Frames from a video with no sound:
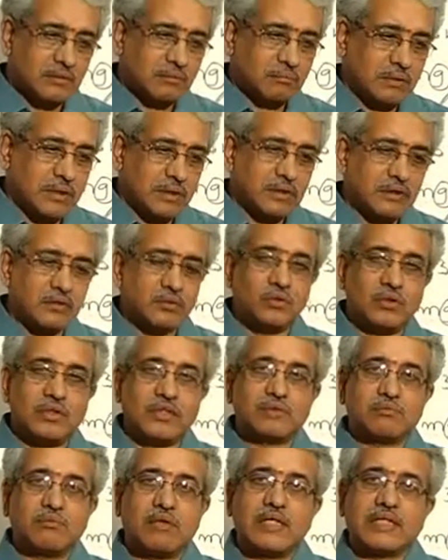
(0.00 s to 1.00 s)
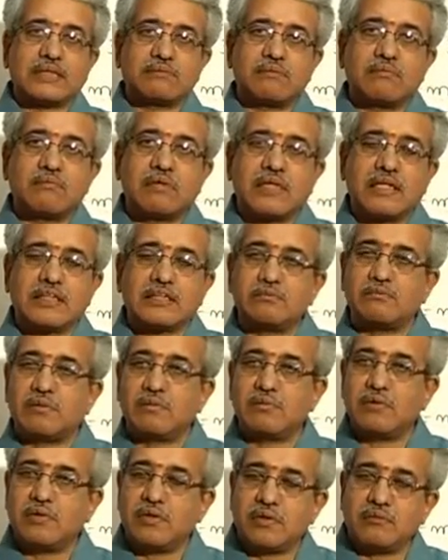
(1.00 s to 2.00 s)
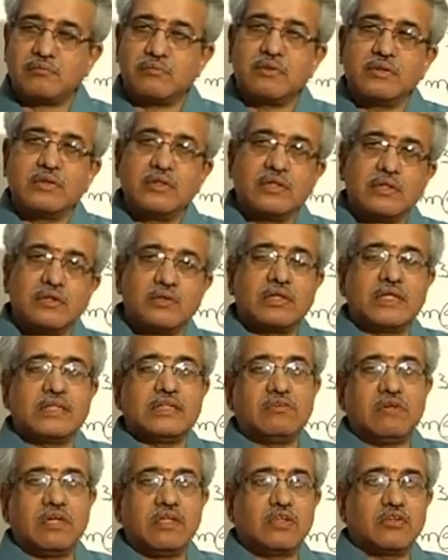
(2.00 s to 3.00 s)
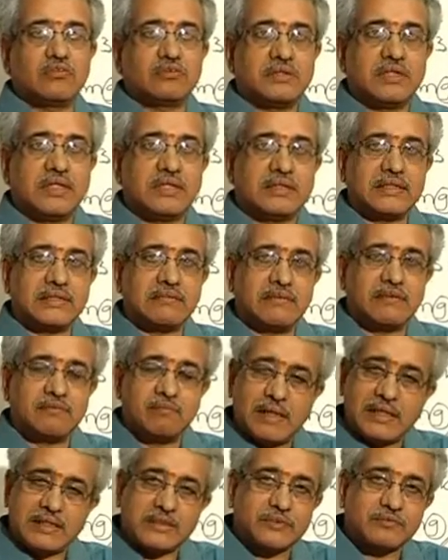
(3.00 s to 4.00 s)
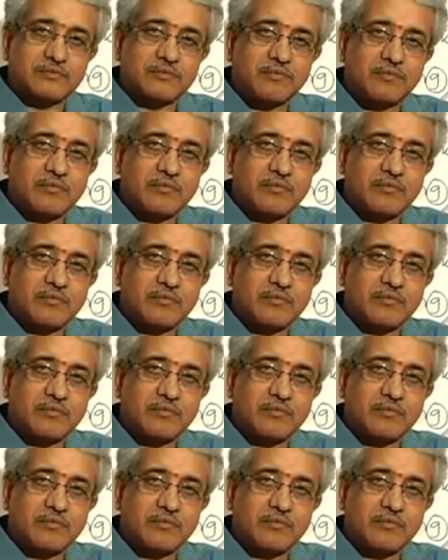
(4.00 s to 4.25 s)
by doing a small experiment like simple pendulum to get the value of G at the given place.